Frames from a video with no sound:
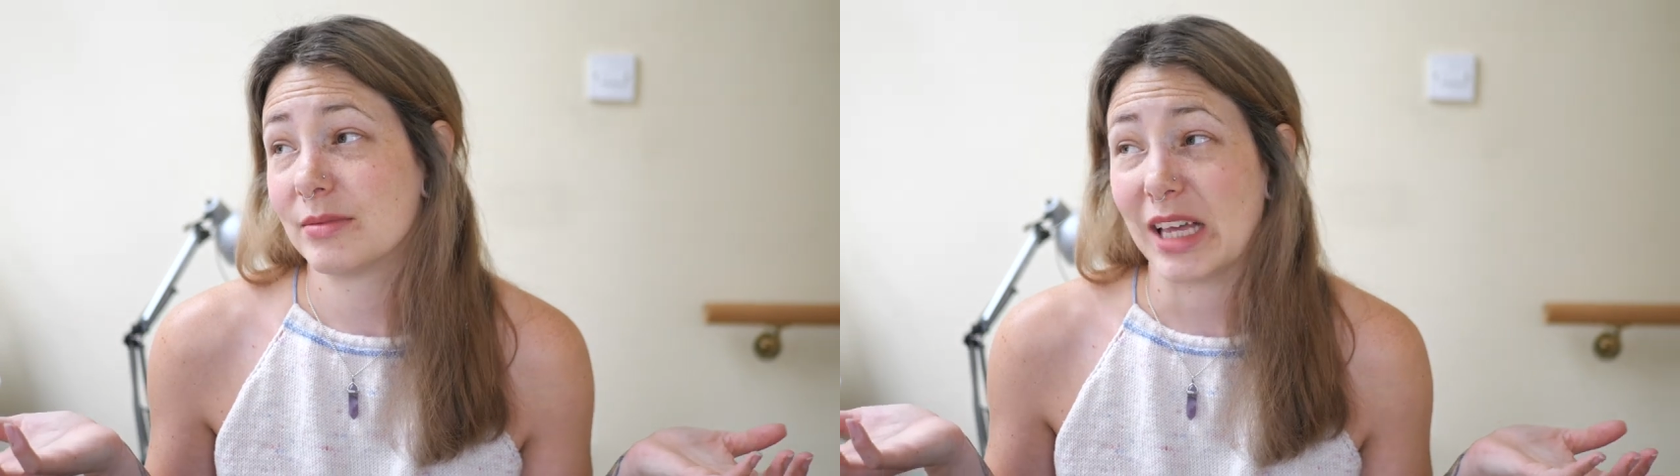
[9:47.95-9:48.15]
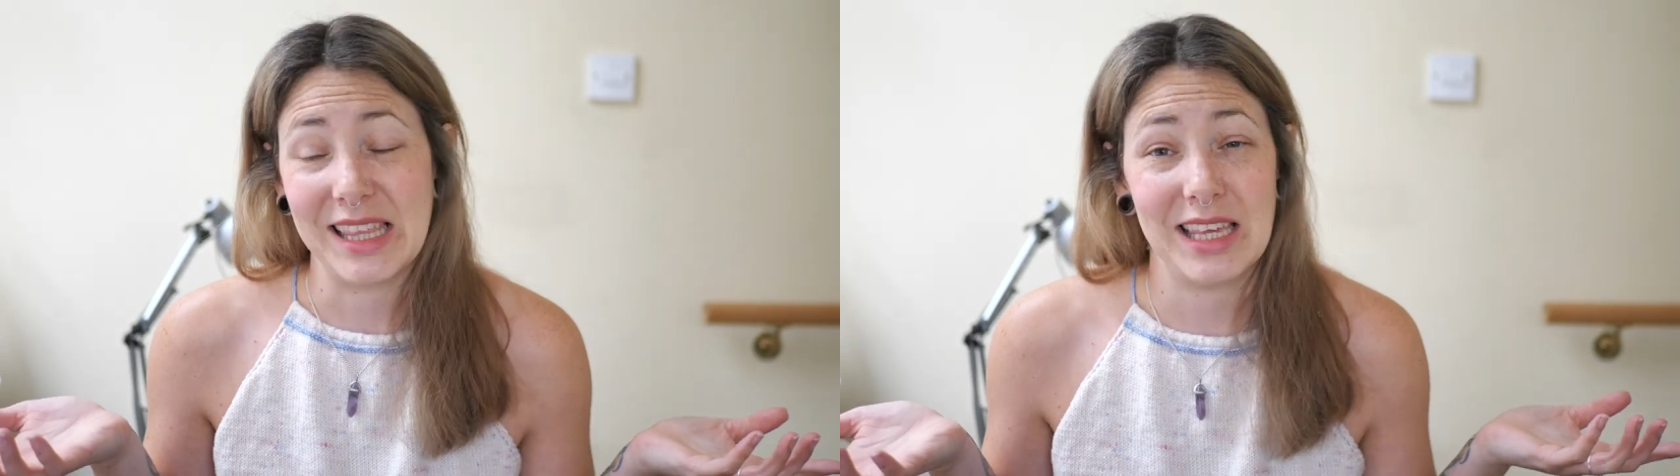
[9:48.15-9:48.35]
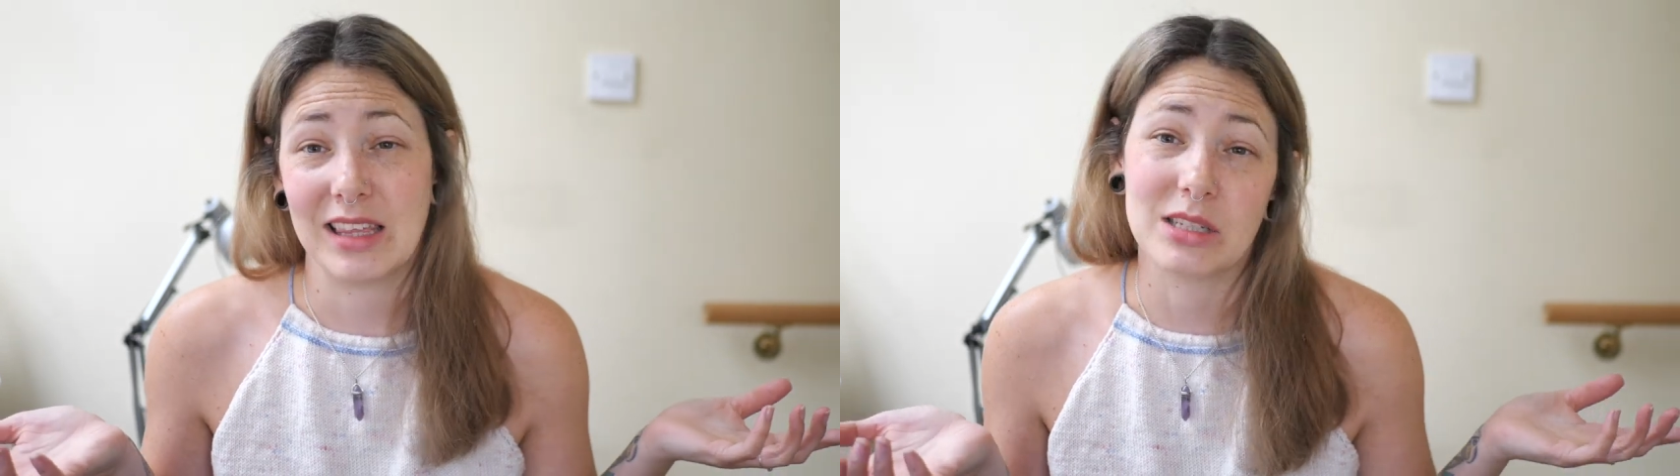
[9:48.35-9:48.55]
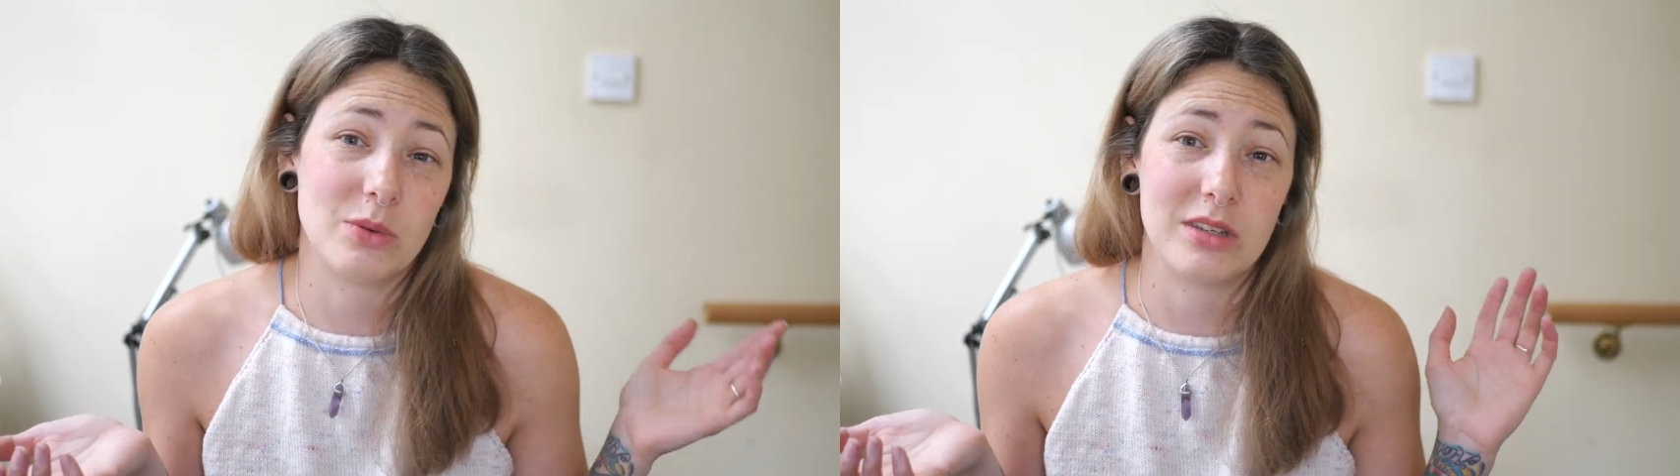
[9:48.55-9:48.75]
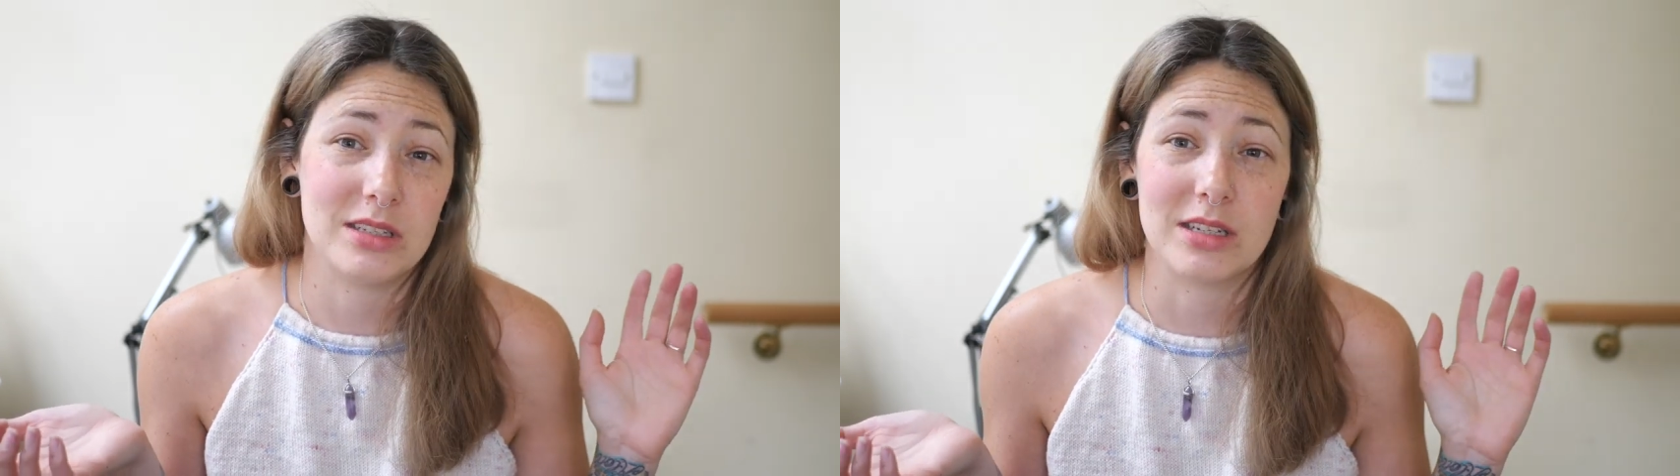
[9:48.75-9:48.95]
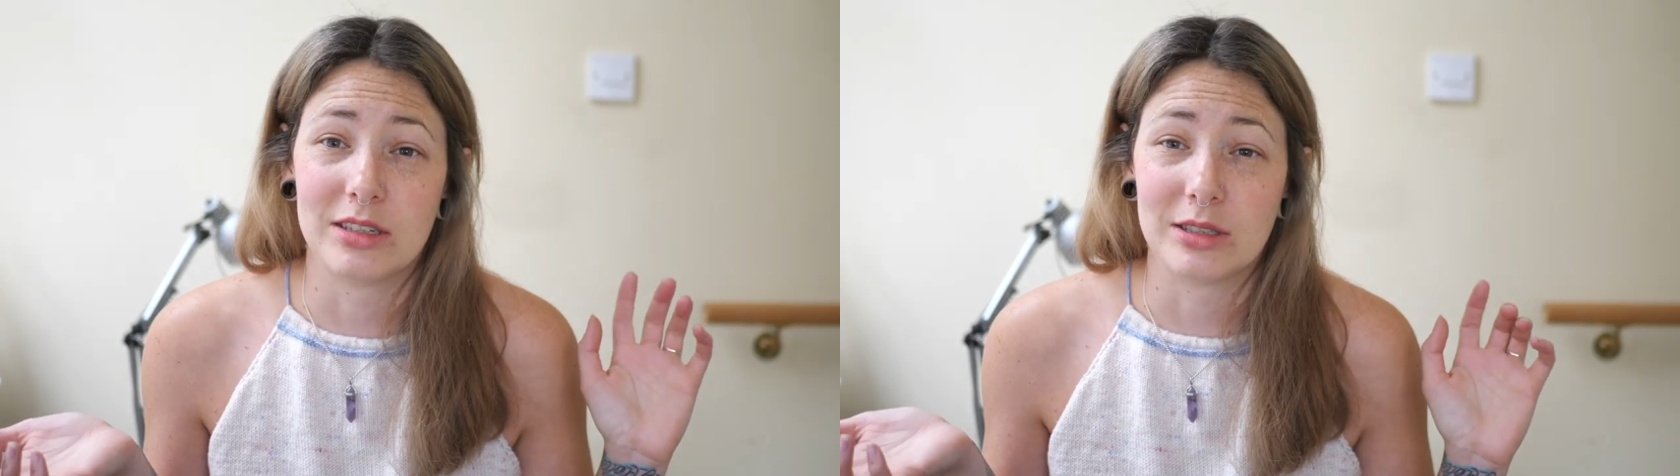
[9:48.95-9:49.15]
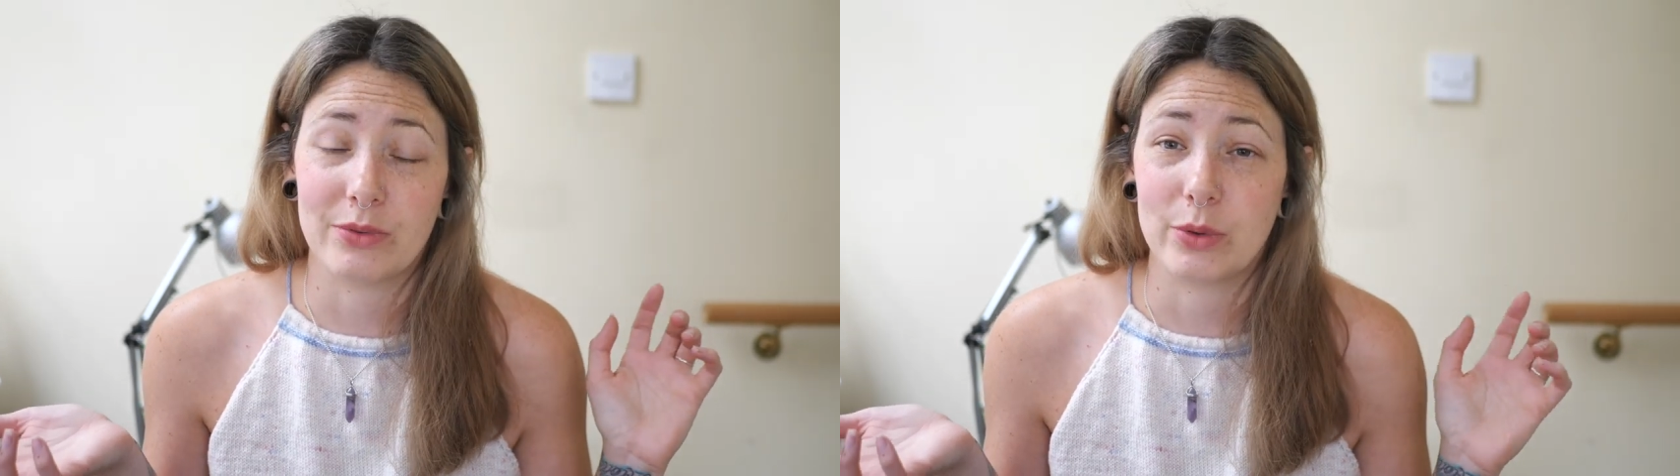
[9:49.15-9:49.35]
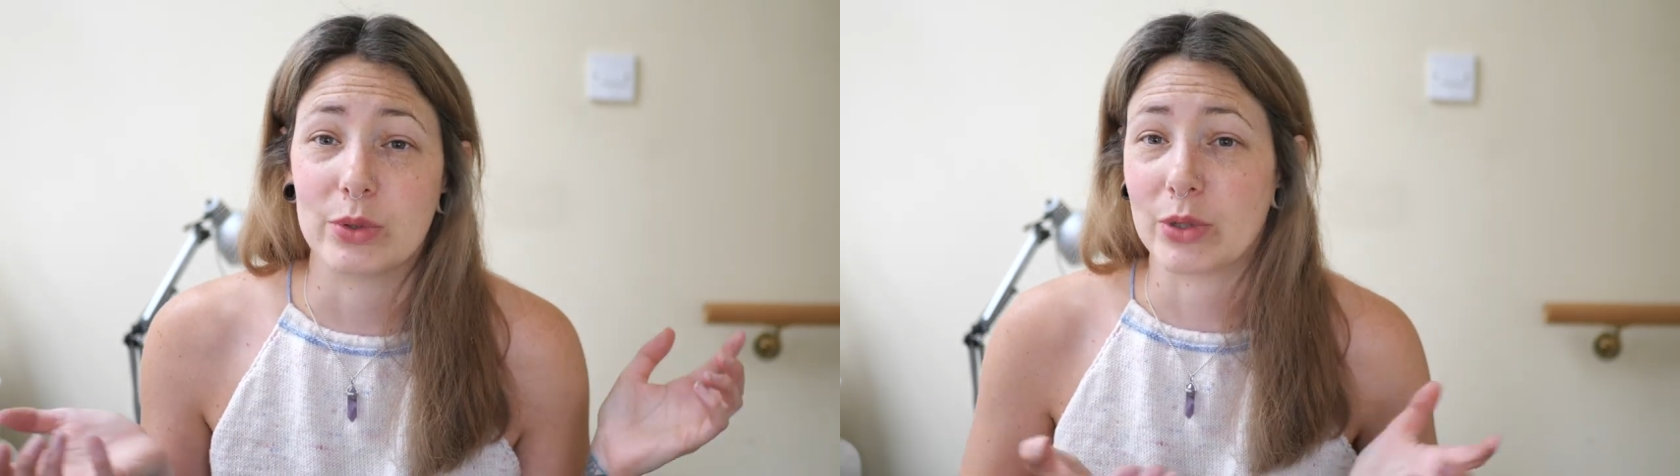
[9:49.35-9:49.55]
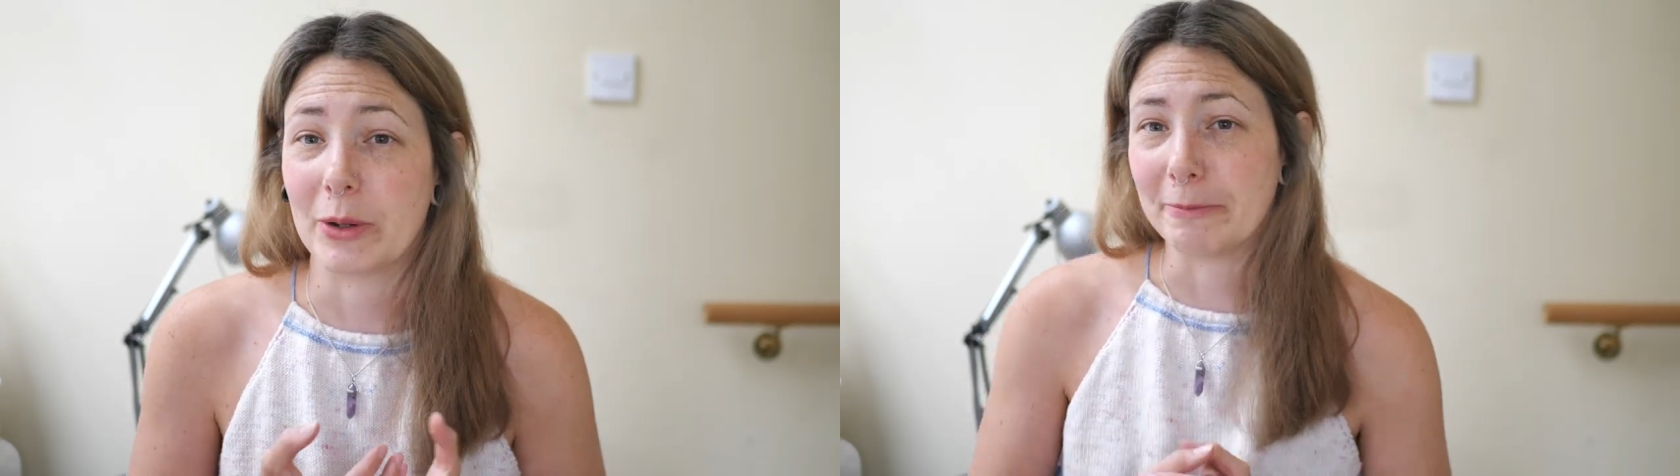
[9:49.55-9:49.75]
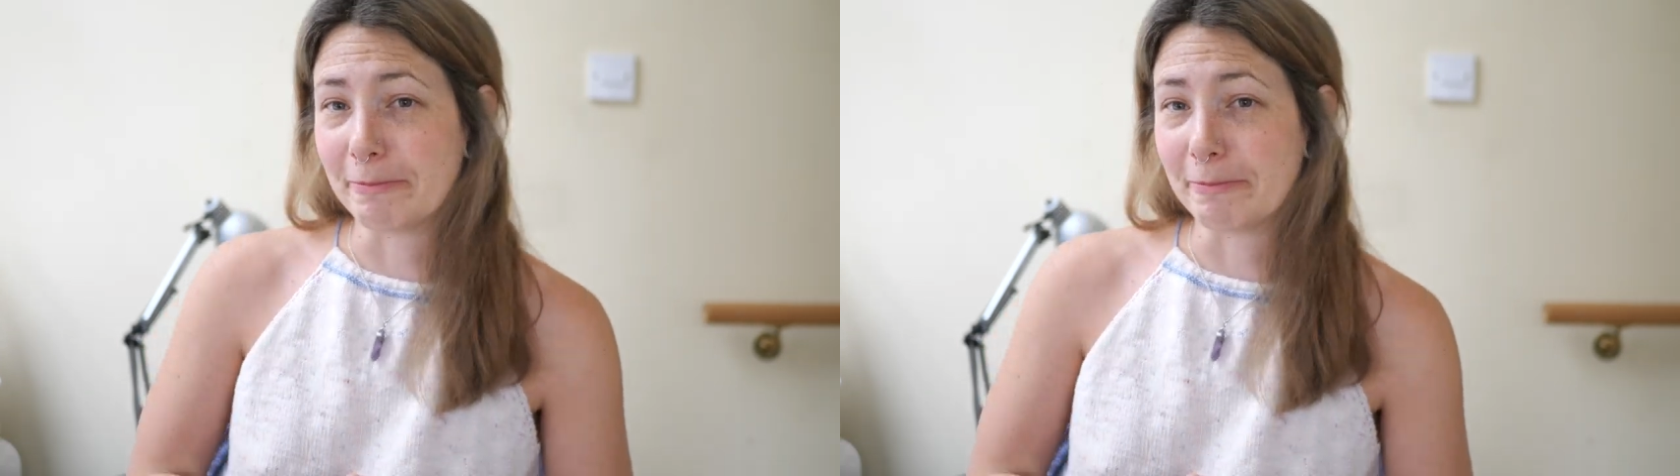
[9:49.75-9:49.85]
I think that's what the internet's for, so